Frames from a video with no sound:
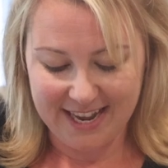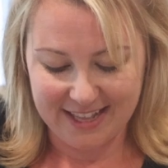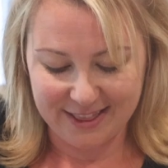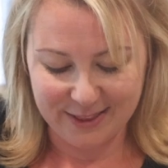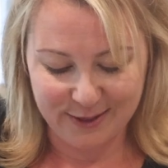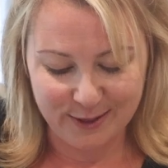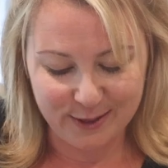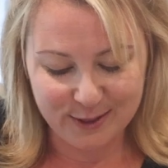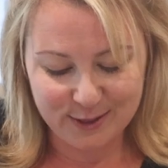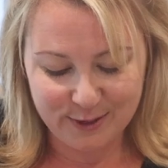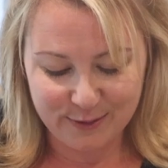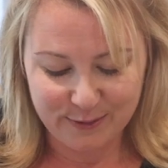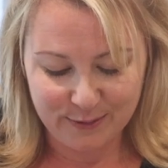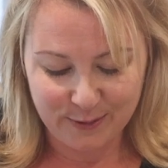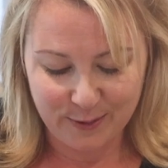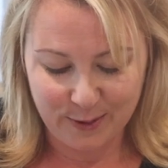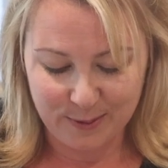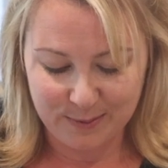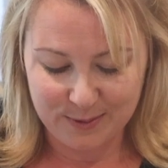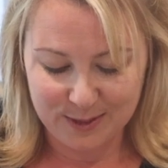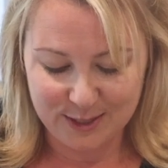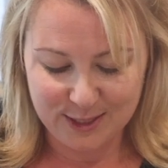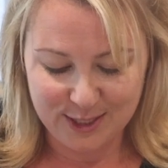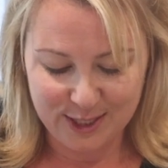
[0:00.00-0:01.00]
and looked
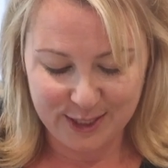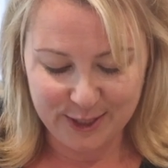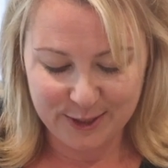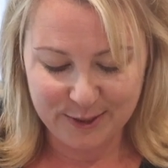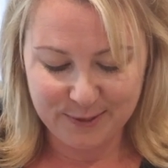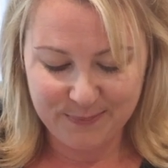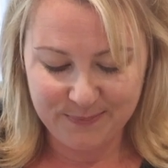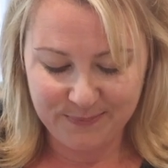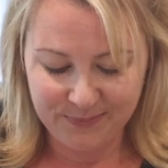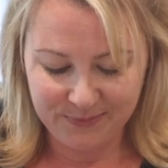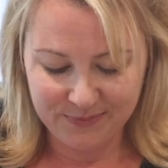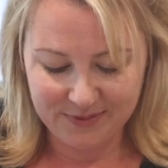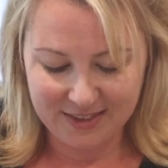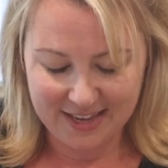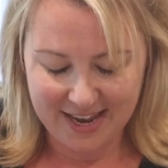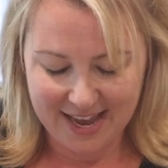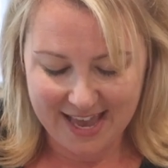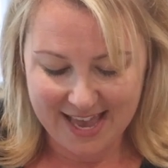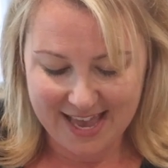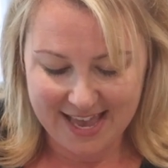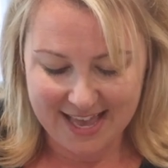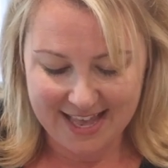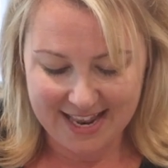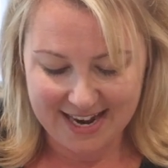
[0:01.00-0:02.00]
forward to.
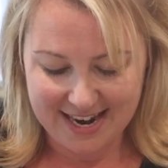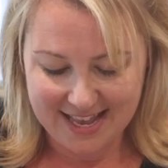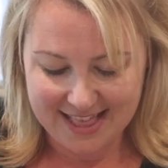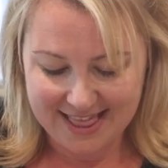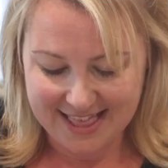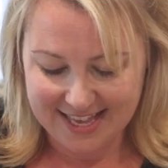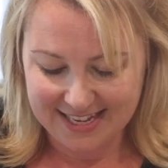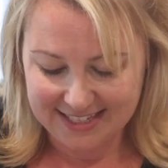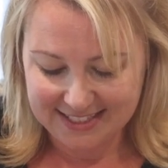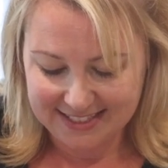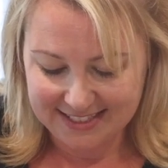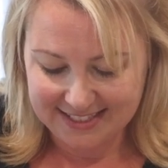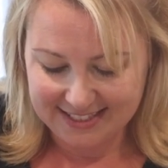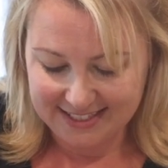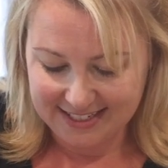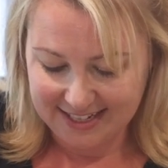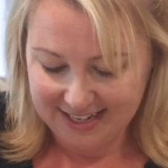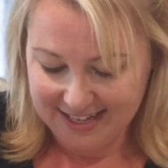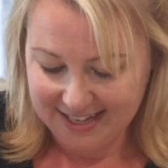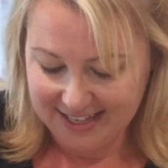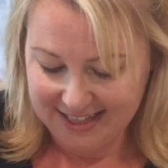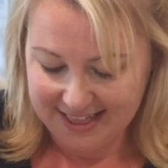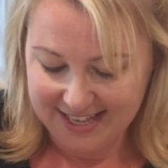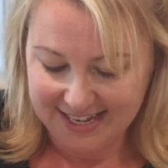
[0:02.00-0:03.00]
And
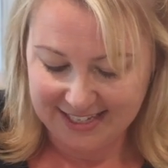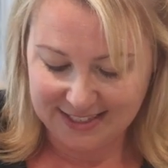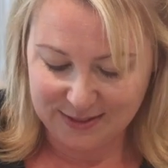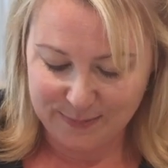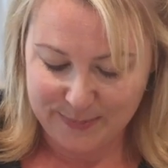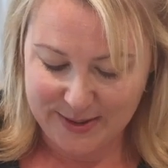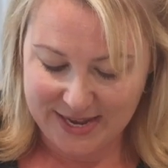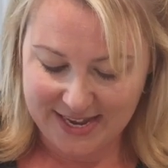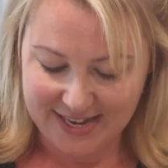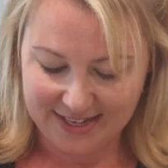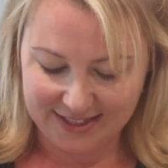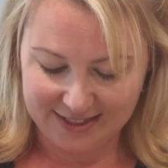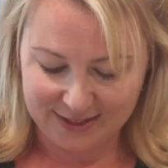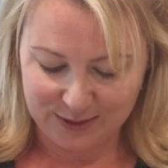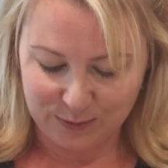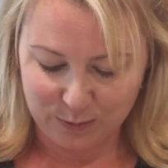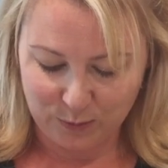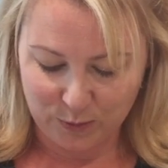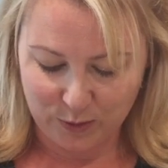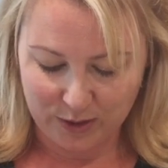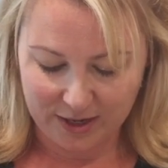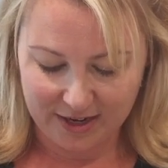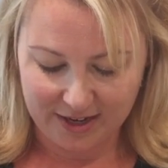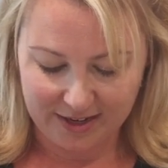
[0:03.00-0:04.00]
these beans
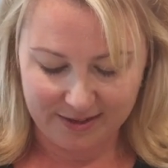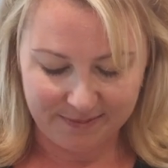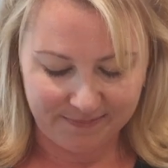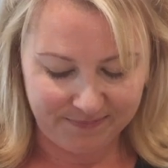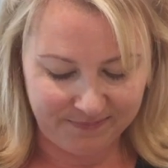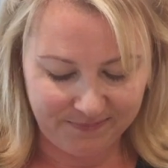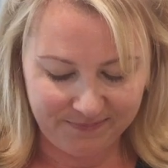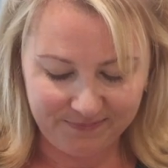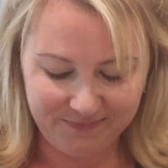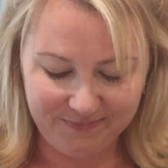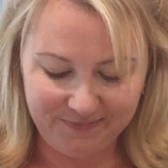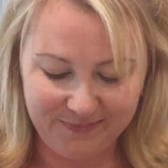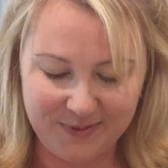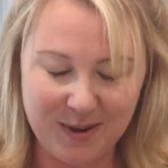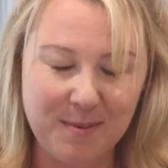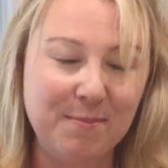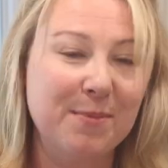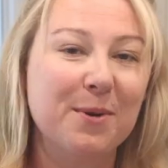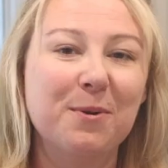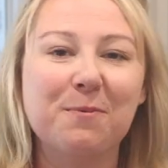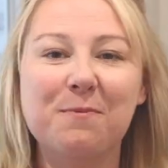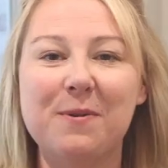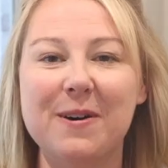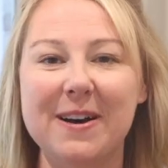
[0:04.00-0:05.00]
were
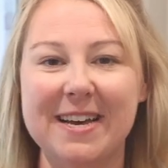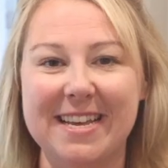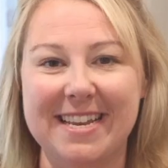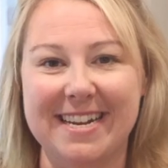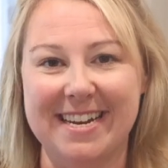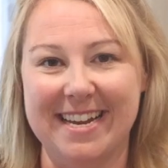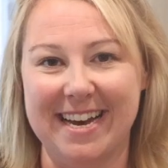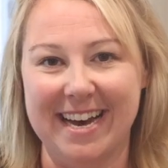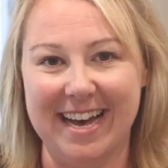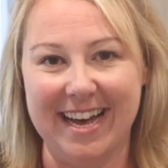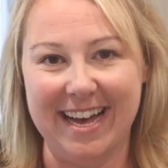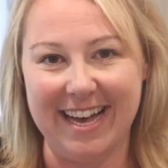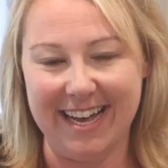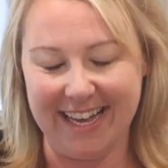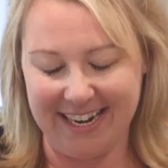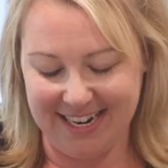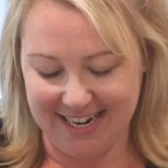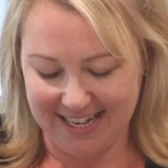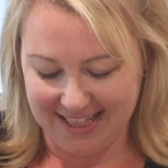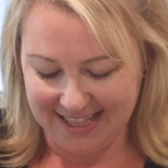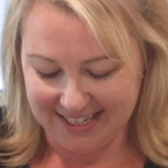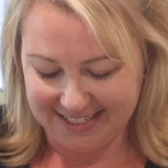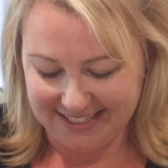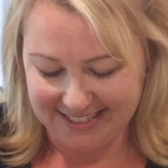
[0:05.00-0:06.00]
#1 on
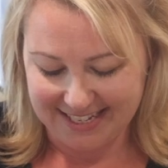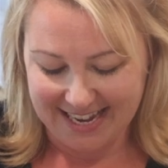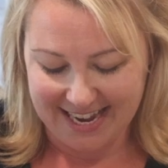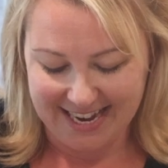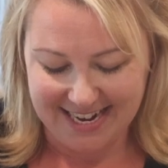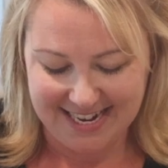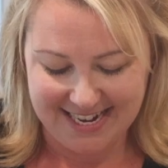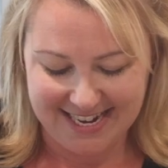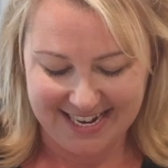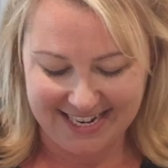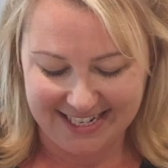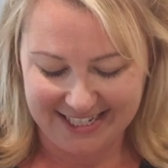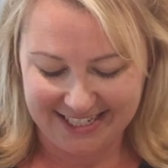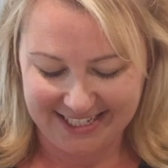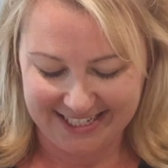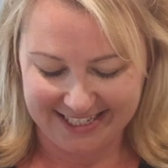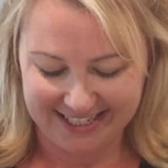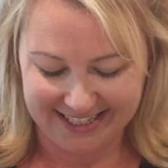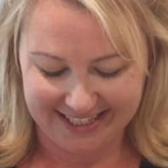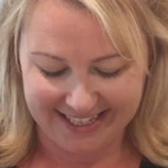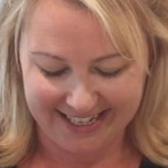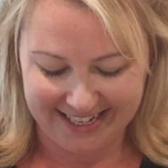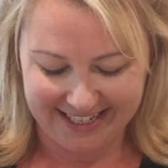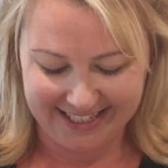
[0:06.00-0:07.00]
the side dish
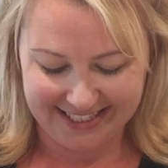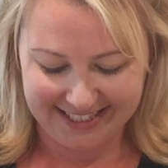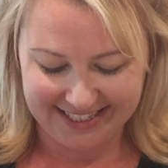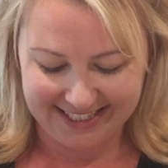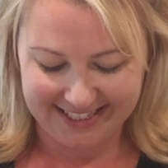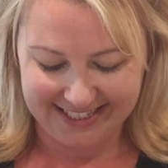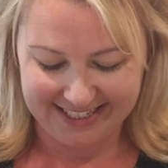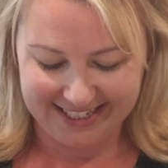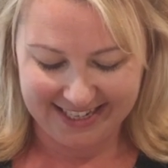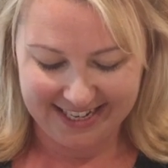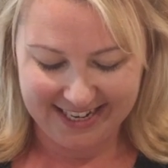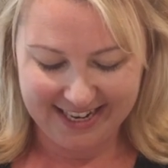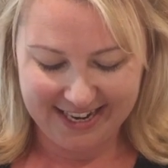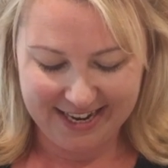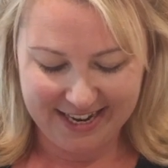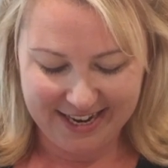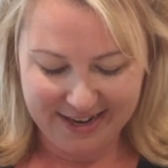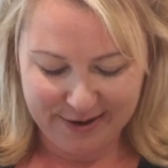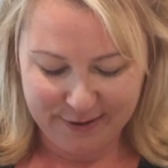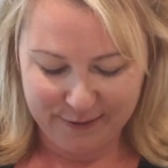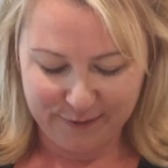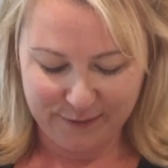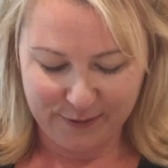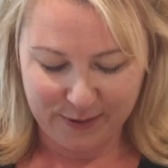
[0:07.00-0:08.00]
list
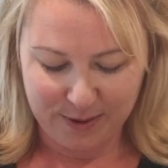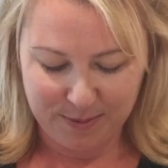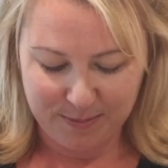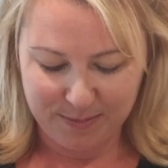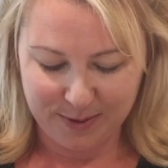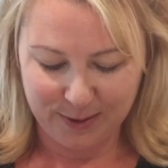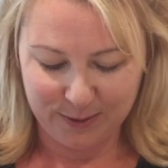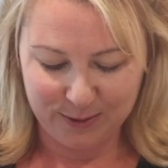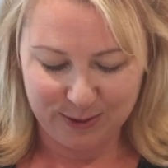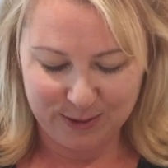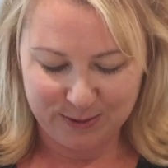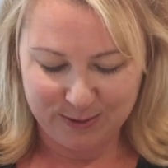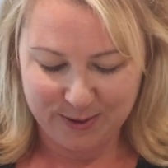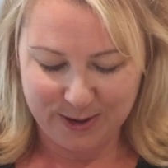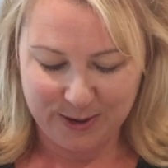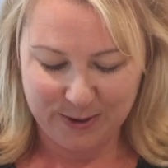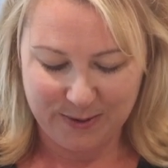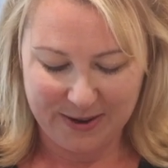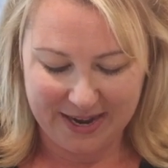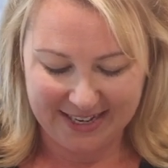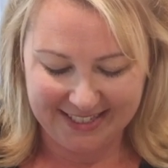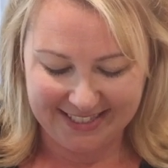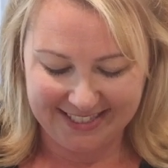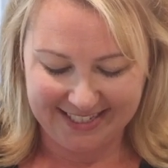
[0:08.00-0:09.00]
for most
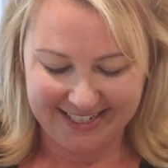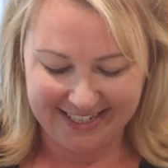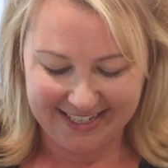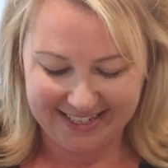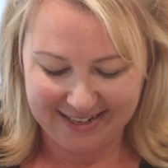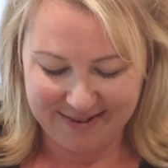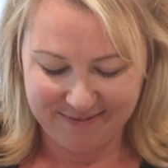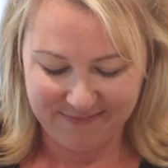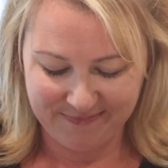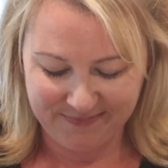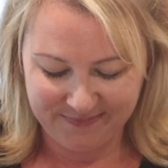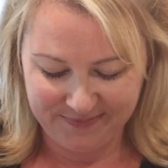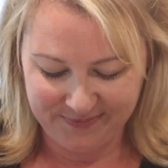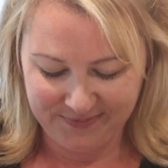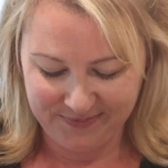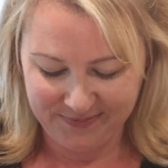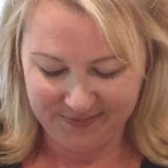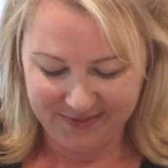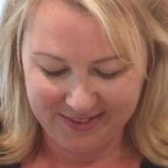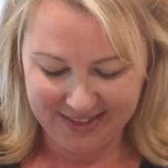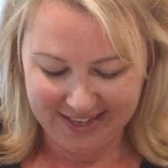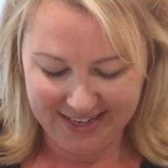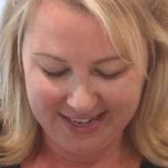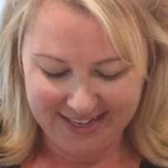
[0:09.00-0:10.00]
requested.
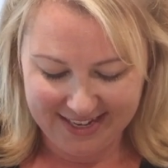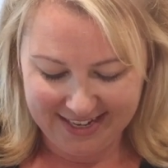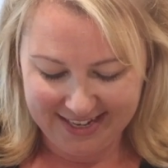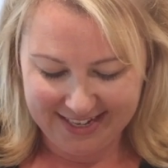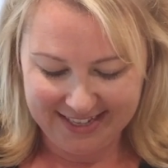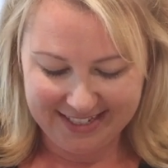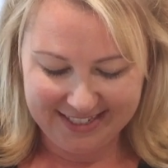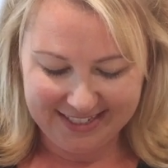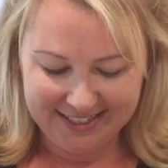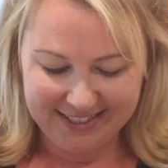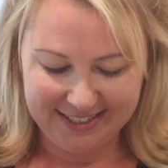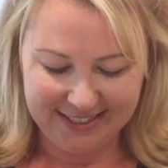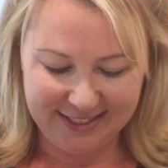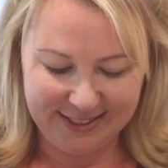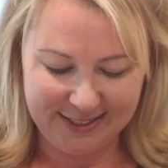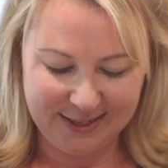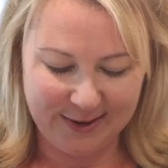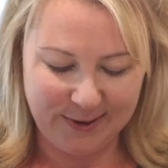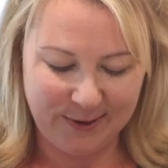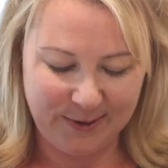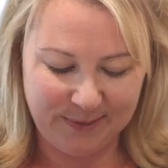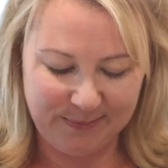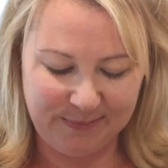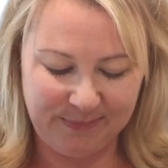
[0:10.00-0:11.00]

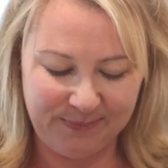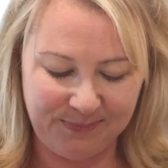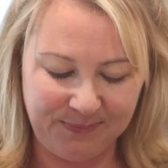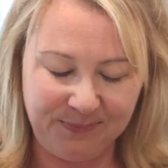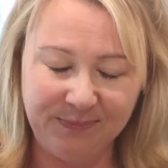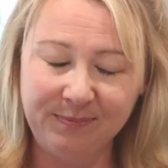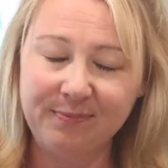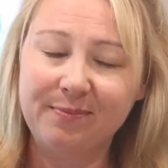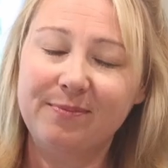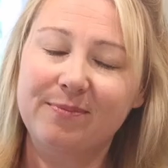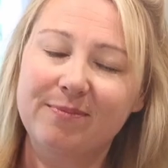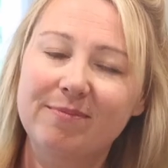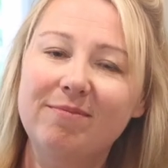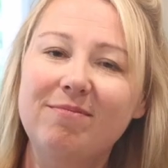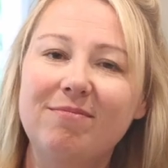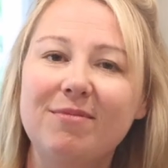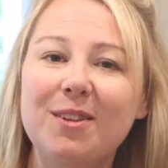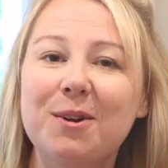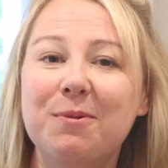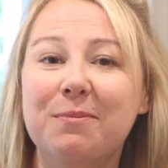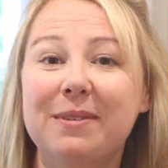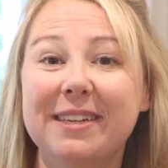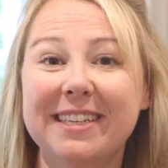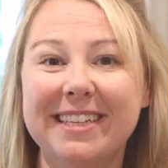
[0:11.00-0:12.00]
So
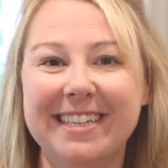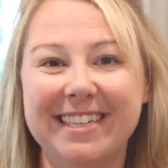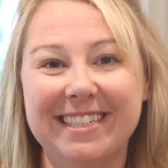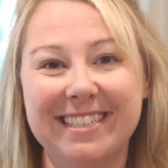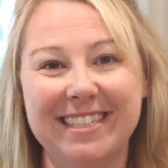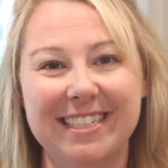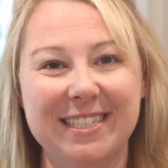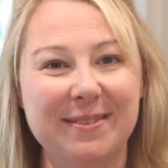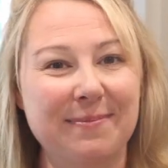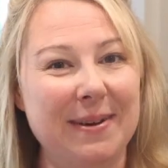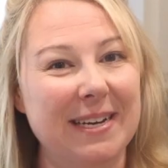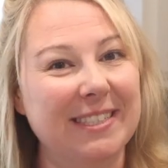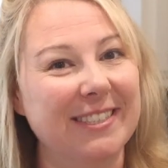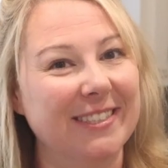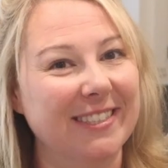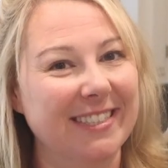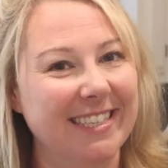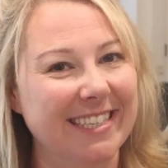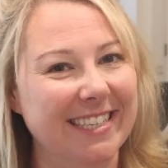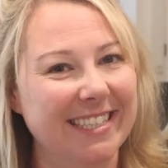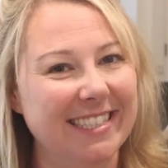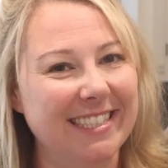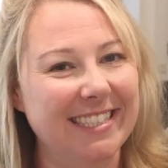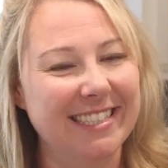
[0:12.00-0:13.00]
really is a special
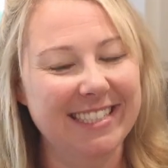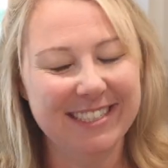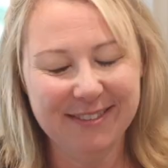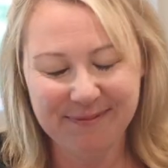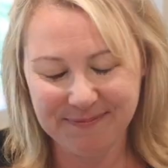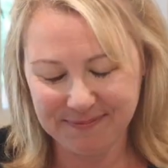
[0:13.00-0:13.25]
dish.